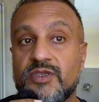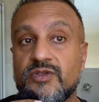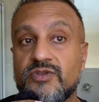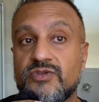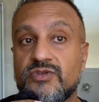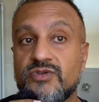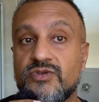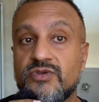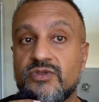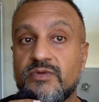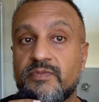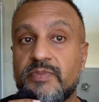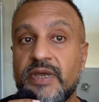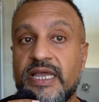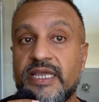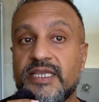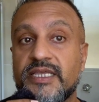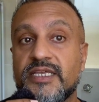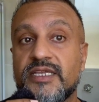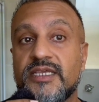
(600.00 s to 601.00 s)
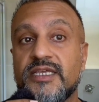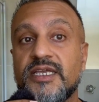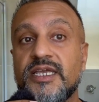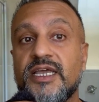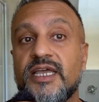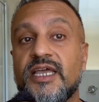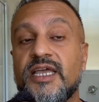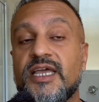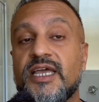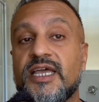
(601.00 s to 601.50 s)
to the bank
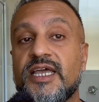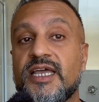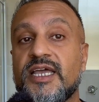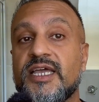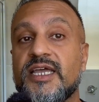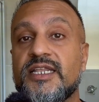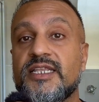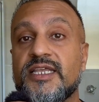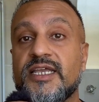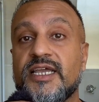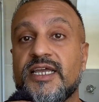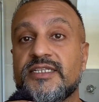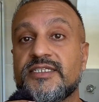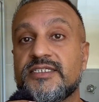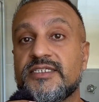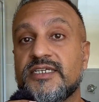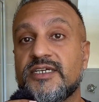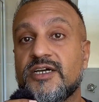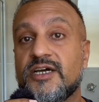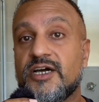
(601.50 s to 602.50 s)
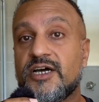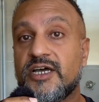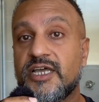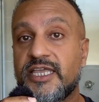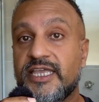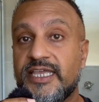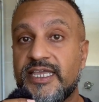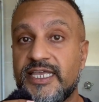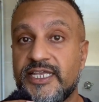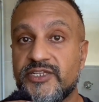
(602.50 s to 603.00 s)
and at a
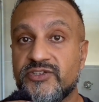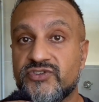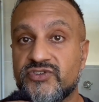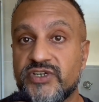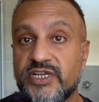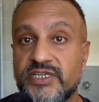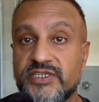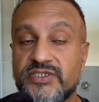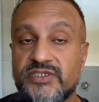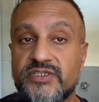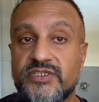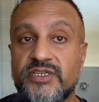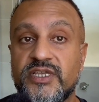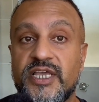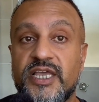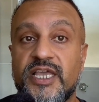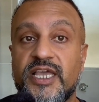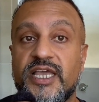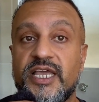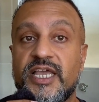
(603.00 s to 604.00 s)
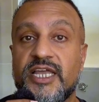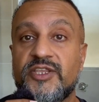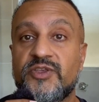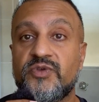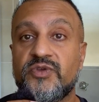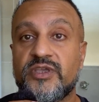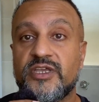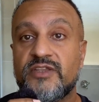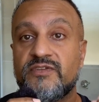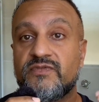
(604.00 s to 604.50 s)
high interest, and you
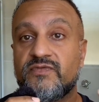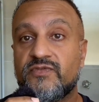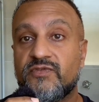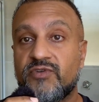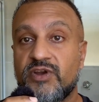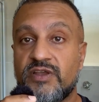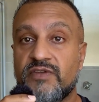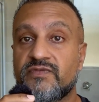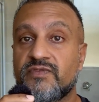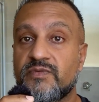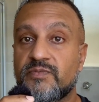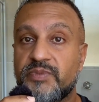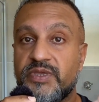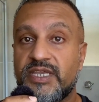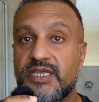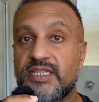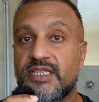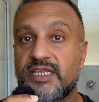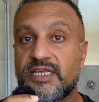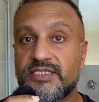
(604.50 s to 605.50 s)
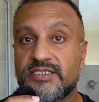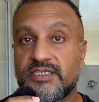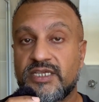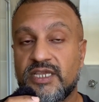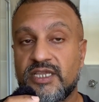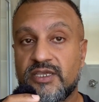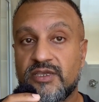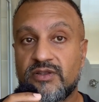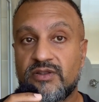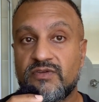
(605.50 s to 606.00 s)
can forever be in that
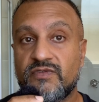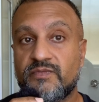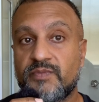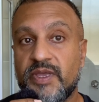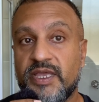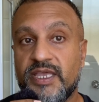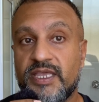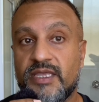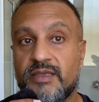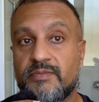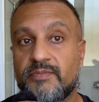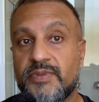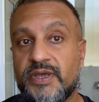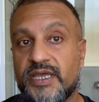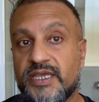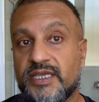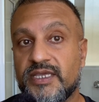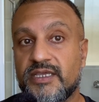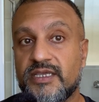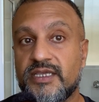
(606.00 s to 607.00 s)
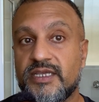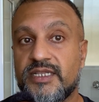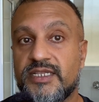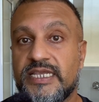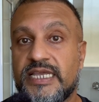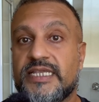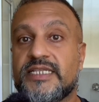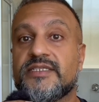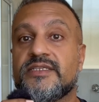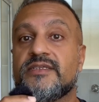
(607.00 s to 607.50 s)
cycle of paying back
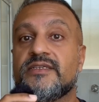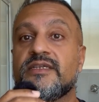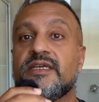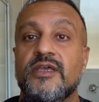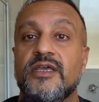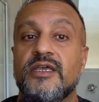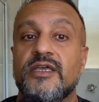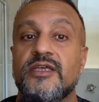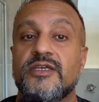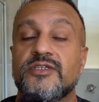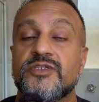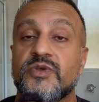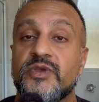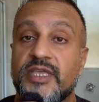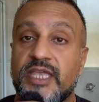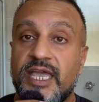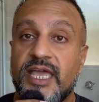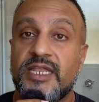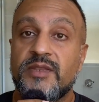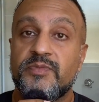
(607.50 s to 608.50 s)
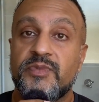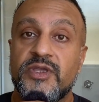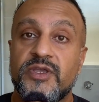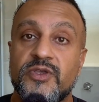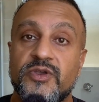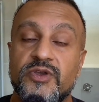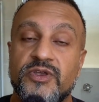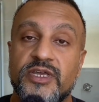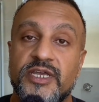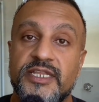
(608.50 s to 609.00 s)
debt. So it can be a
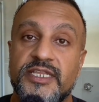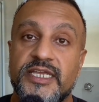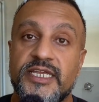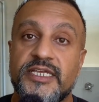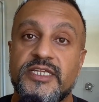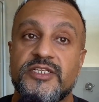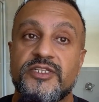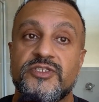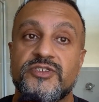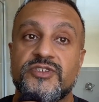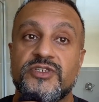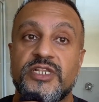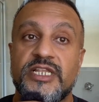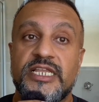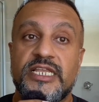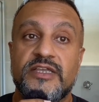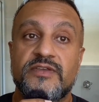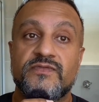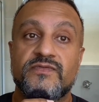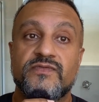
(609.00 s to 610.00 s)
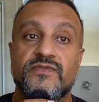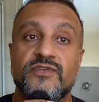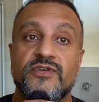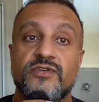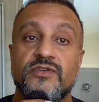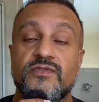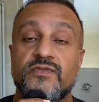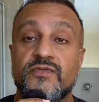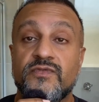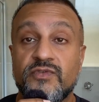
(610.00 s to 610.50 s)
good idea to live
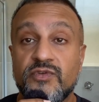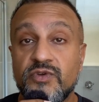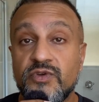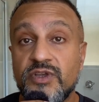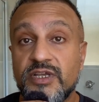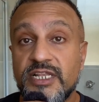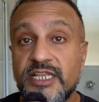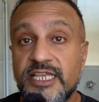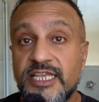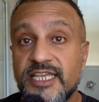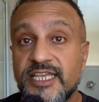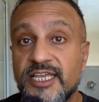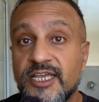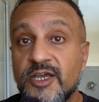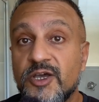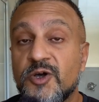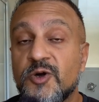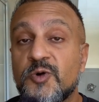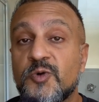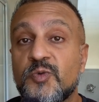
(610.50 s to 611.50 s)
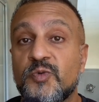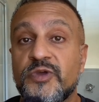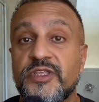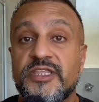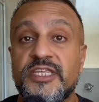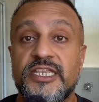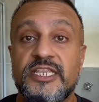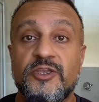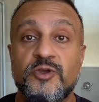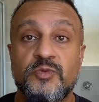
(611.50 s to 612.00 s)
frugally or
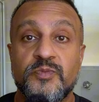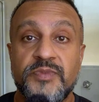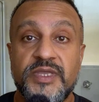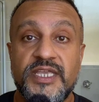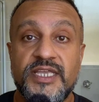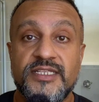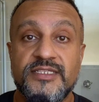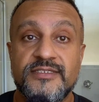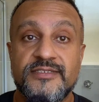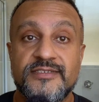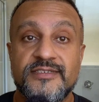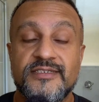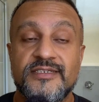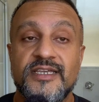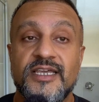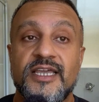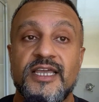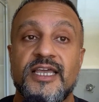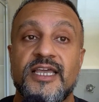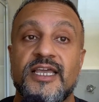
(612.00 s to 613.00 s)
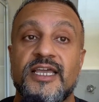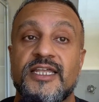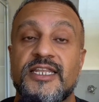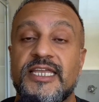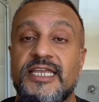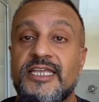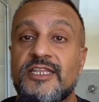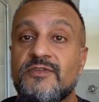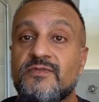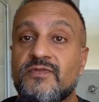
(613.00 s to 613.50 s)
within your means. An
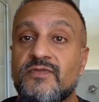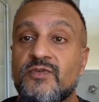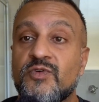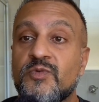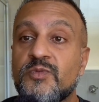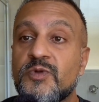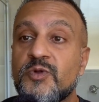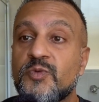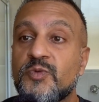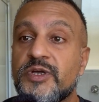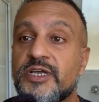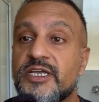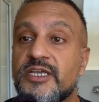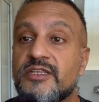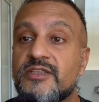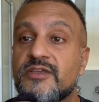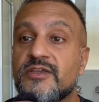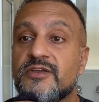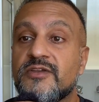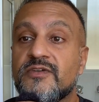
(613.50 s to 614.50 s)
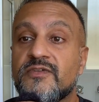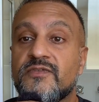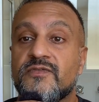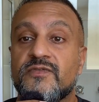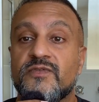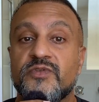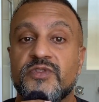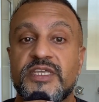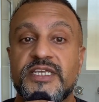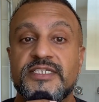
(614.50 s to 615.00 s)
informal word
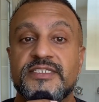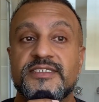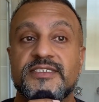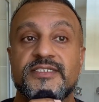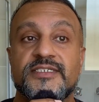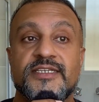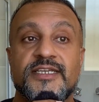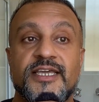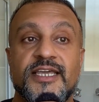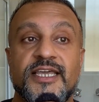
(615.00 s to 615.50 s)
for this